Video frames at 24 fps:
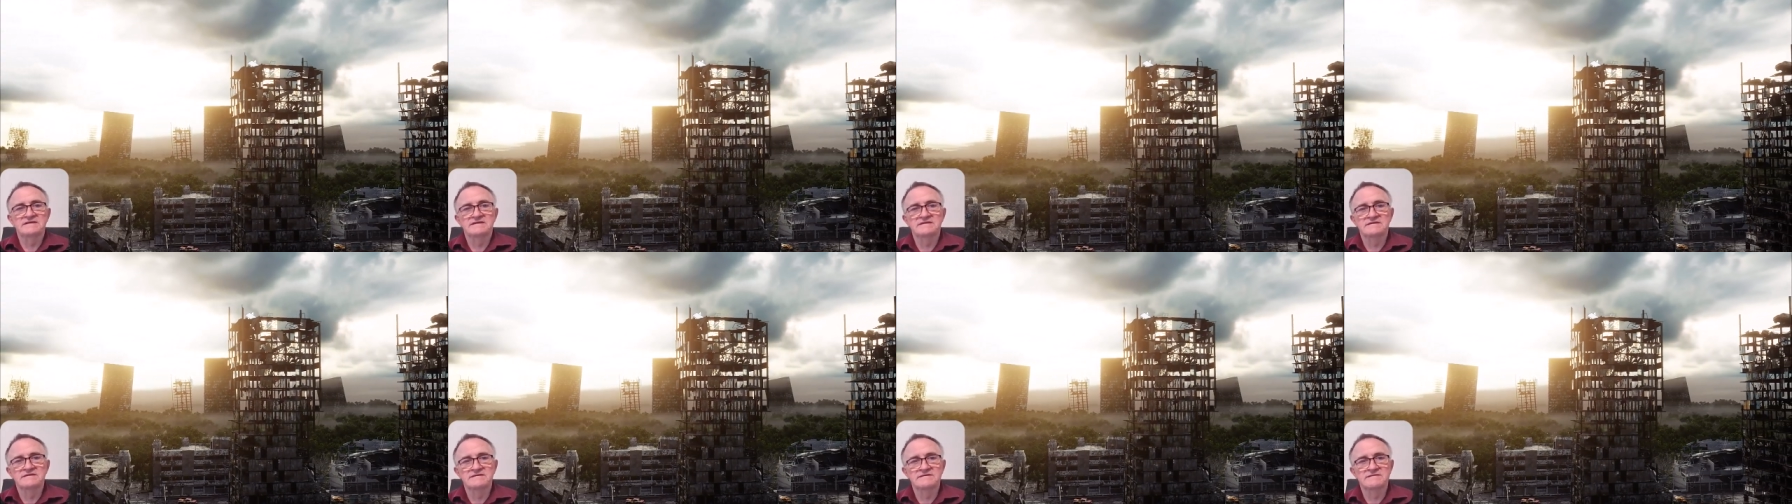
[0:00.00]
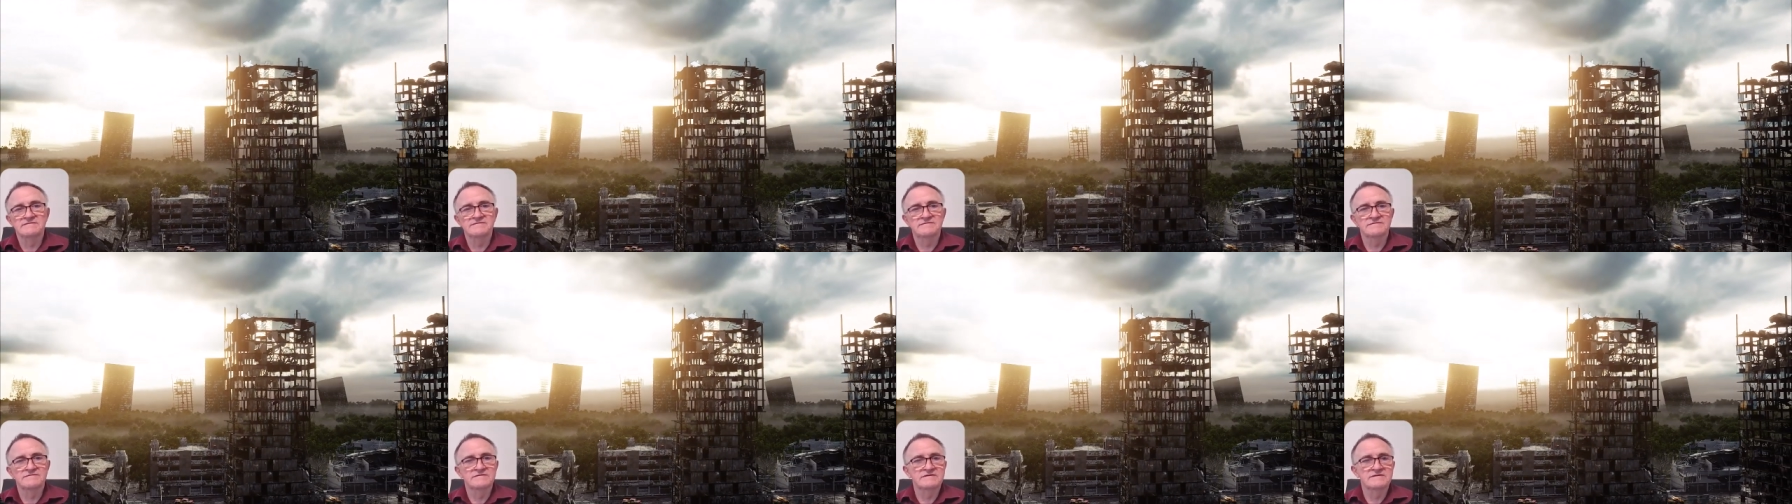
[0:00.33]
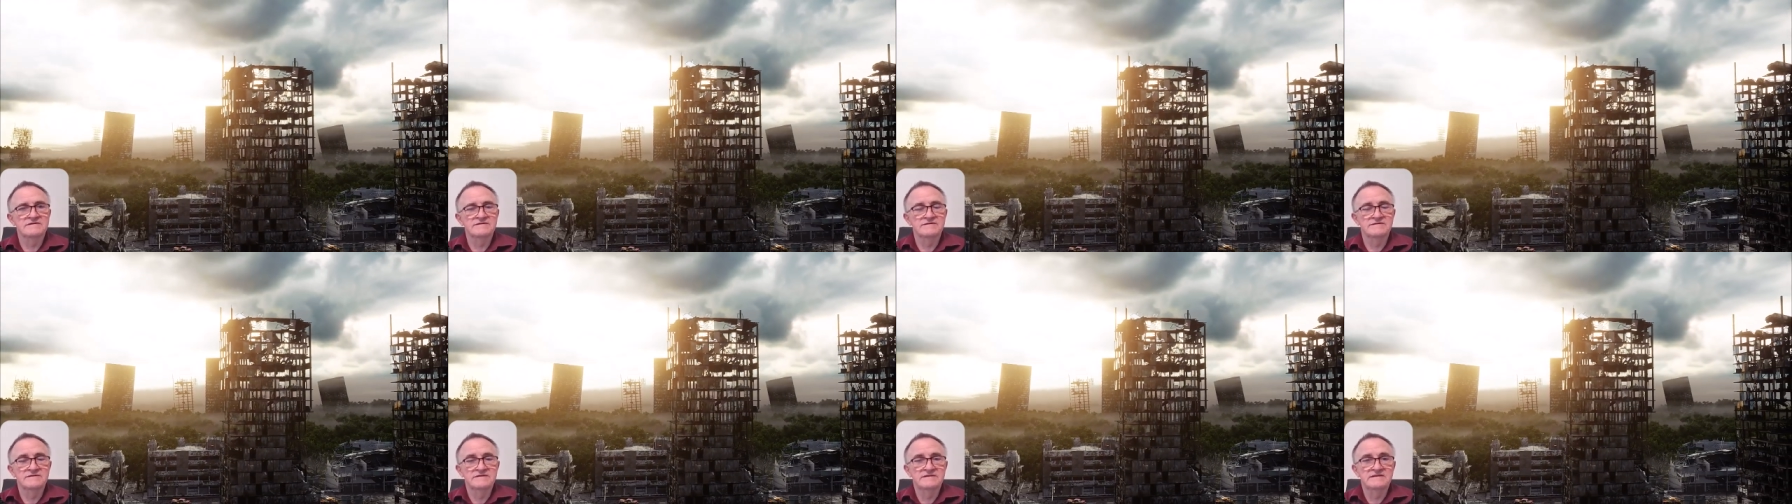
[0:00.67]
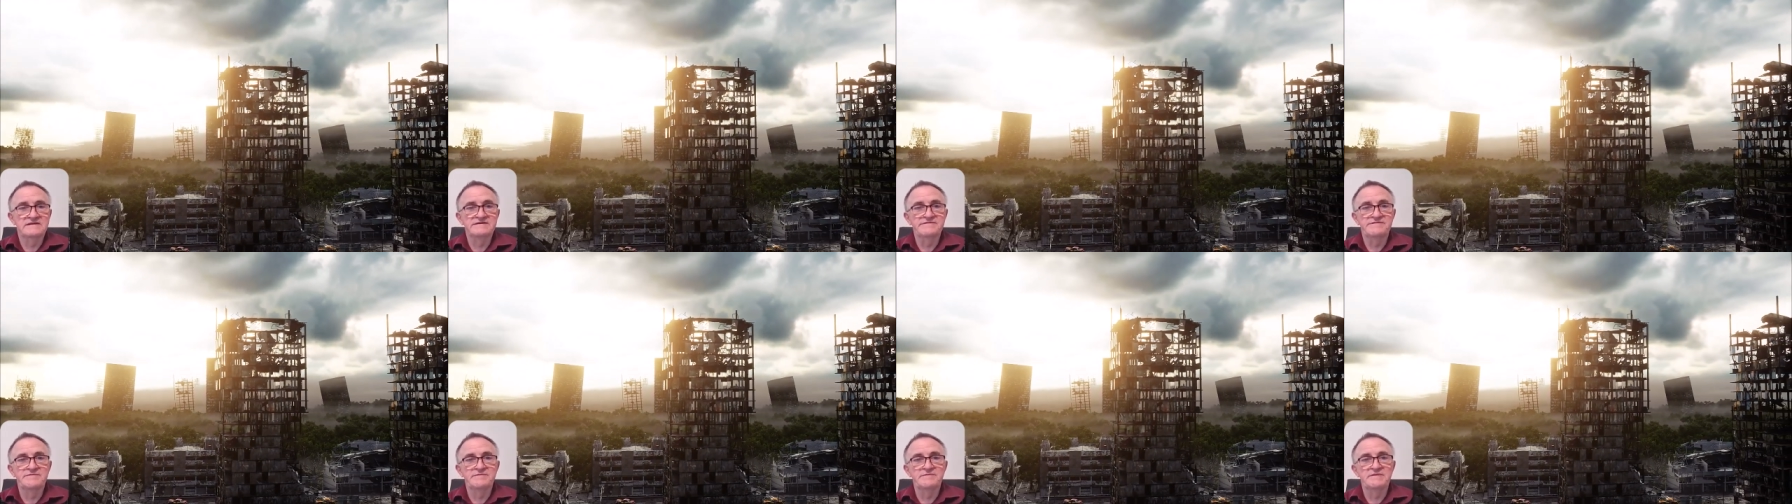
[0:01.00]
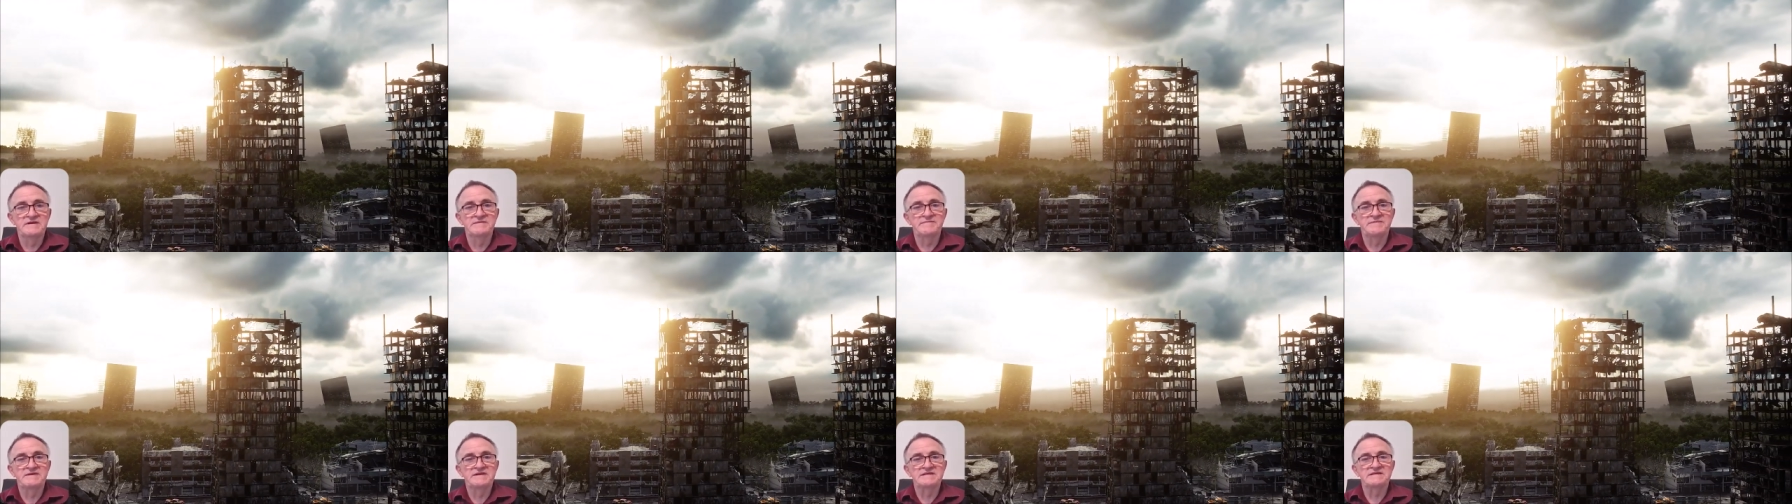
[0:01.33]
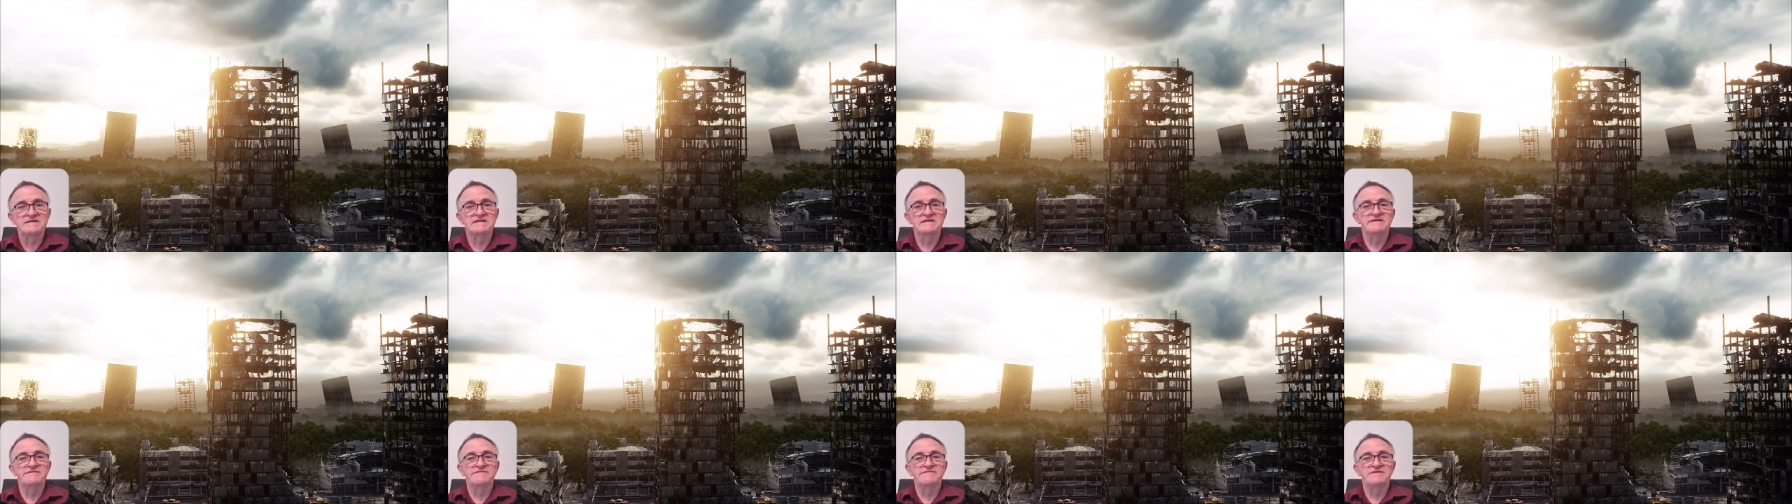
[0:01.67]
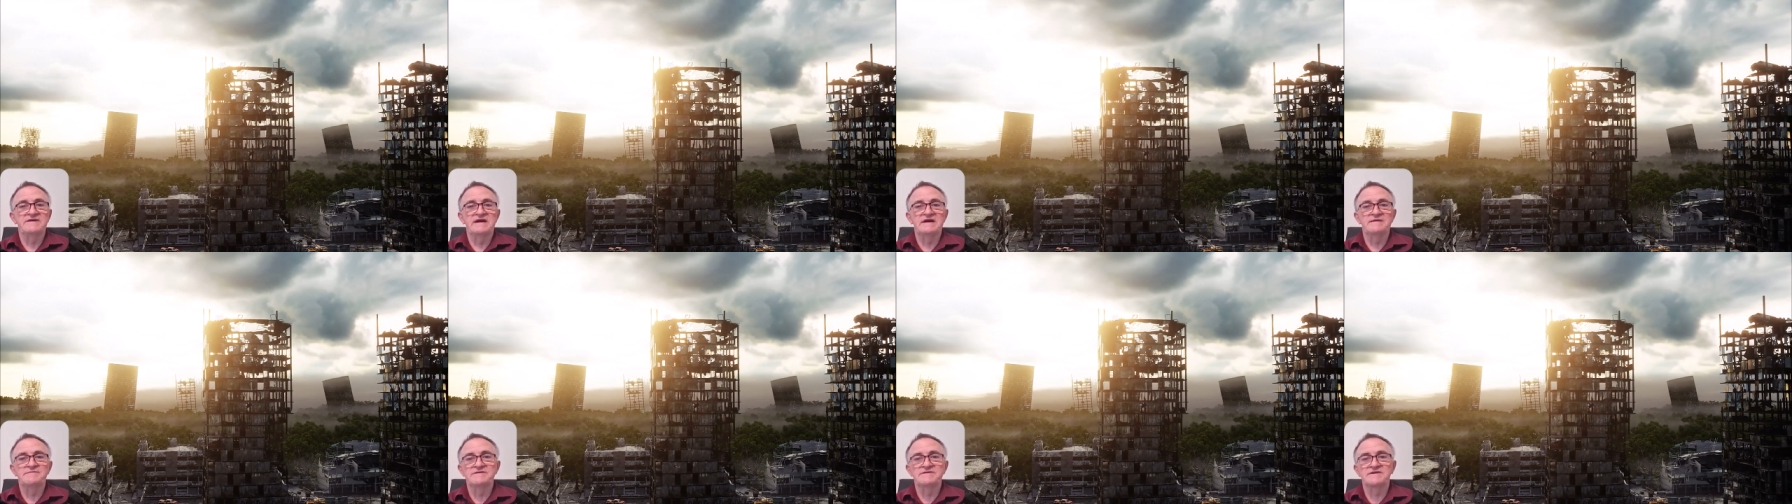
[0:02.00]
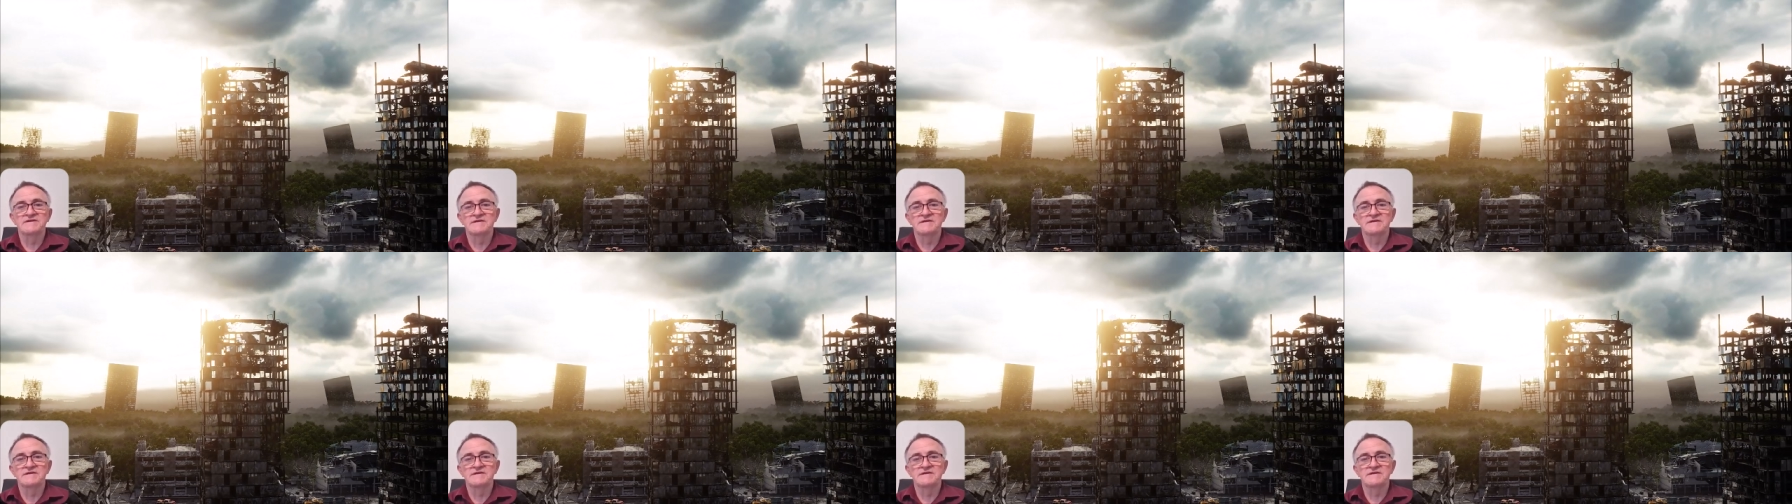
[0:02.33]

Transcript: And could it even be the best thing that ever happened